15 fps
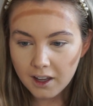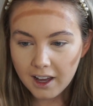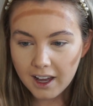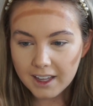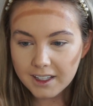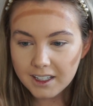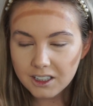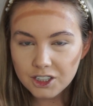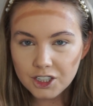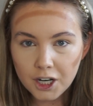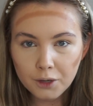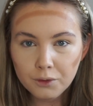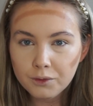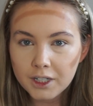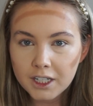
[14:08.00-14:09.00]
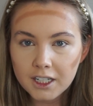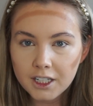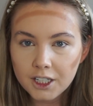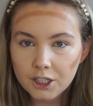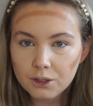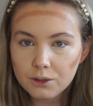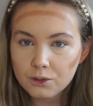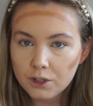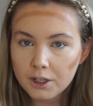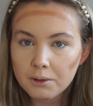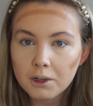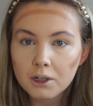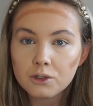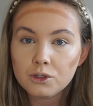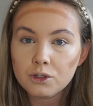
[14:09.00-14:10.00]
And then I don't really use cream
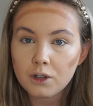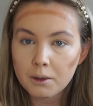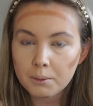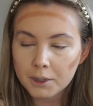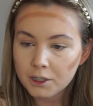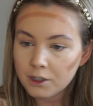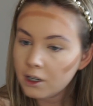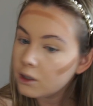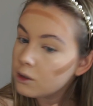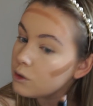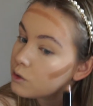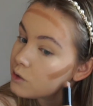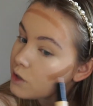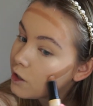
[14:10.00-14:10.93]
contour on my nose.